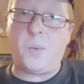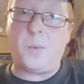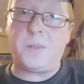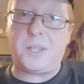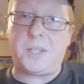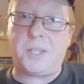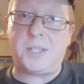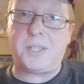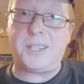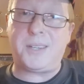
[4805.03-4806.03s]
This
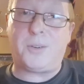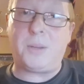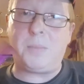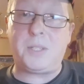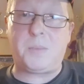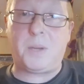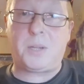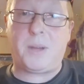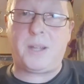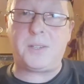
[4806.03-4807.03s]
is already been spoke
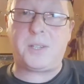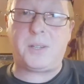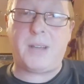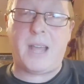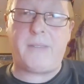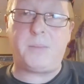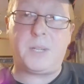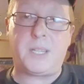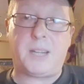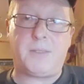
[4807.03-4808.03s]
about, so
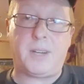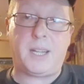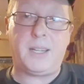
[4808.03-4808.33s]
everybody get ready.